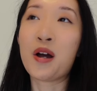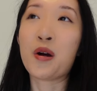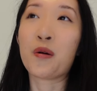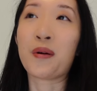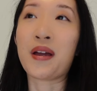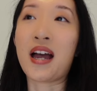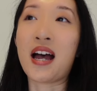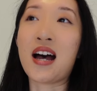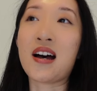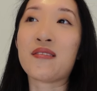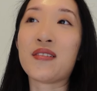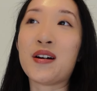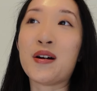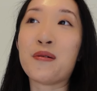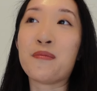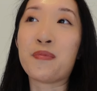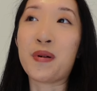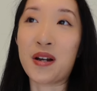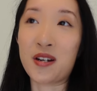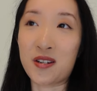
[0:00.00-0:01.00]
we have a
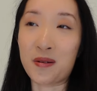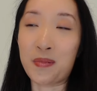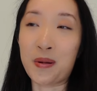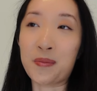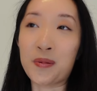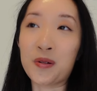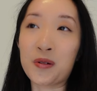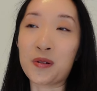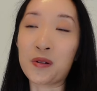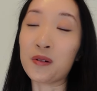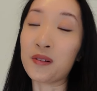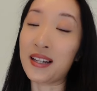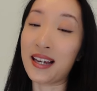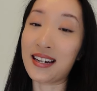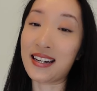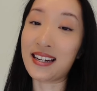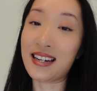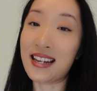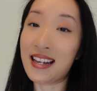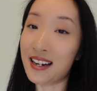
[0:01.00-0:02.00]
bunch of people who
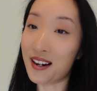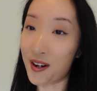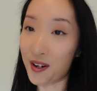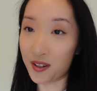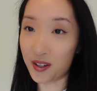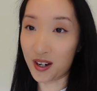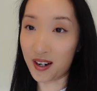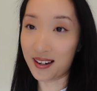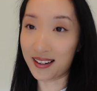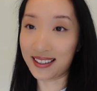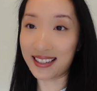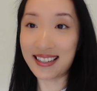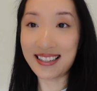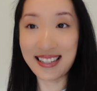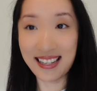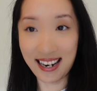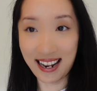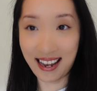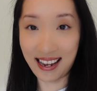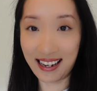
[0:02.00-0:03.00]
landed in Hong Kong
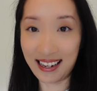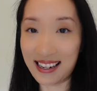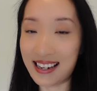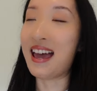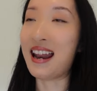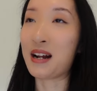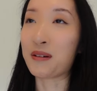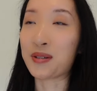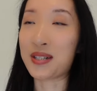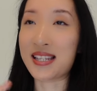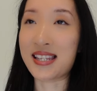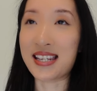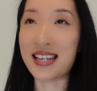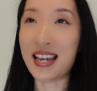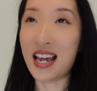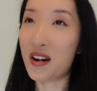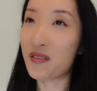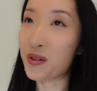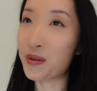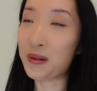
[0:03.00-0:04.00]
today, and I'm gonna
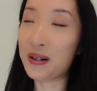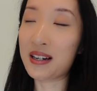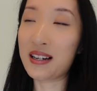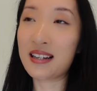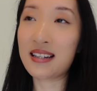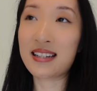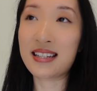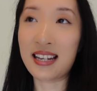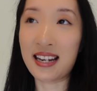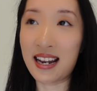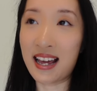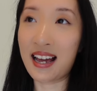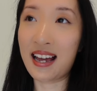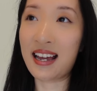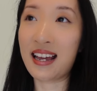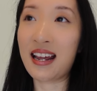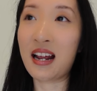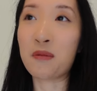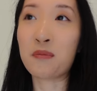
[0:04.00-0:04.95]
see everyone tonight.